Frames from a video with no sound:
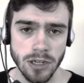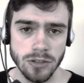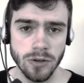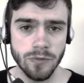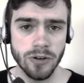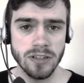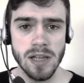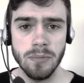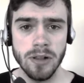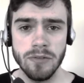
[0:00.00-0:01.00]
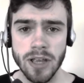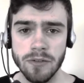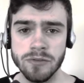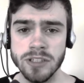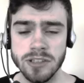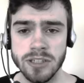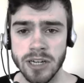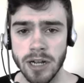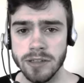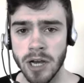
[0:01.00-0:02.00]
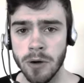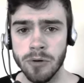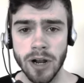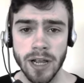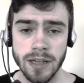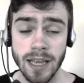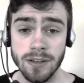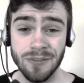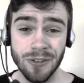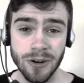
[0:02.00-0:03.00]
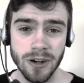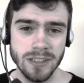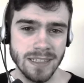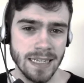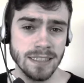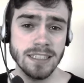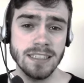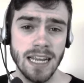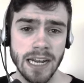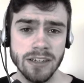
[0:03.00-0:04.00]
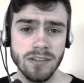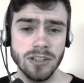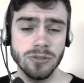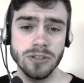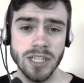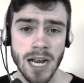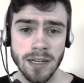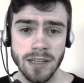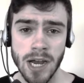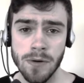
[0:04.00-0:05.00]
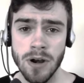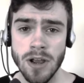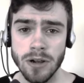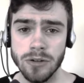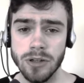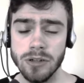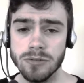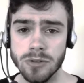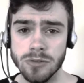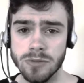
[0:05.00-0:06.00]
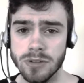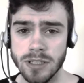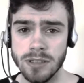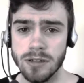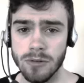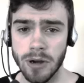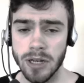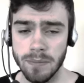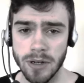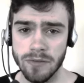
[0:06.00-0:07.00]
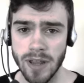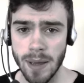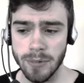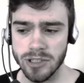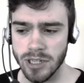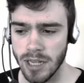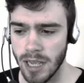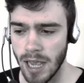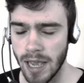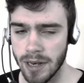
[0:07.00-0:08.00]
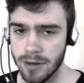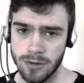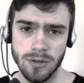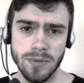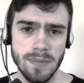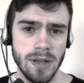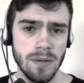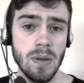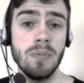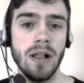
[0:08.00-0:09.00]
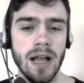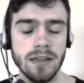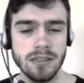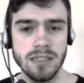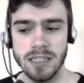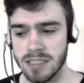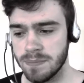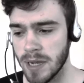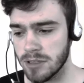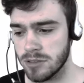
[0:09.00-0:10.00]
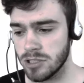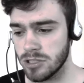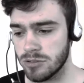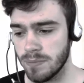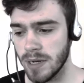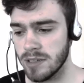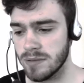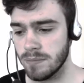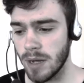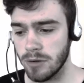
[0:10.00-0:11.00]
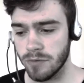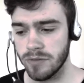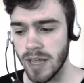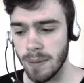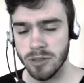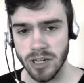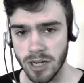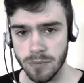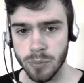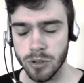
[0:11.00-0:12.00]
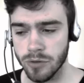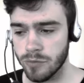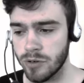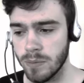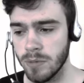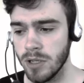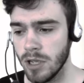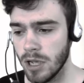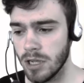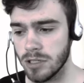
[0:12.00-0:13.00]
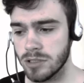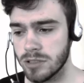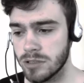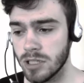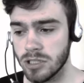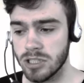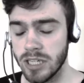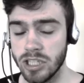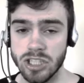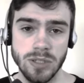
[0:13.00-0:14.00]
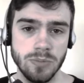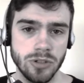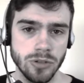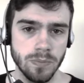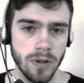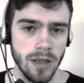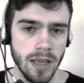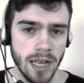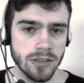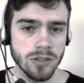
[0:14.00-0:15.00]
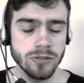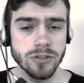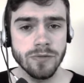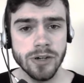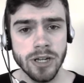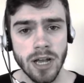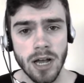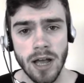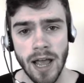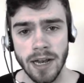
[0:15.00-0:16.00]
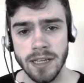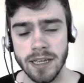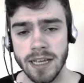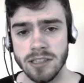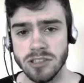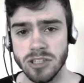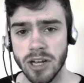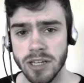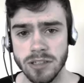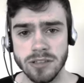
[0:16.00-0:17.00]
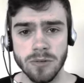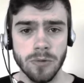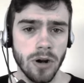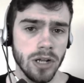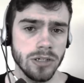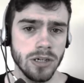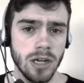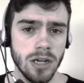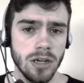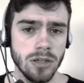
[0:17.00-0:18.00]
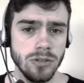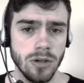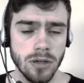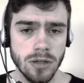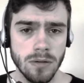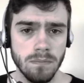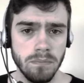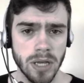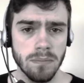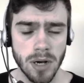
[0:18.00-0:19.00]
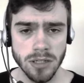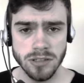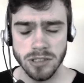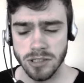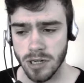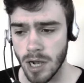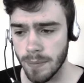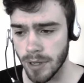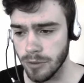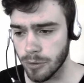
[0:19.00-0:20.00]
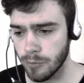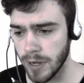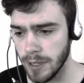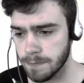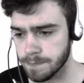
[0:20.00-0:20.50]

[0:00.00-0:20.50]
So for example, if you can freeze a tower and get 4 skeletons actually to attack the tower, those will deal quite a bit of damage. And not that many people actually expect such a tremendous amount of damage output from such a cheap troop. It's also very handy against giants or other big monsters coming your way.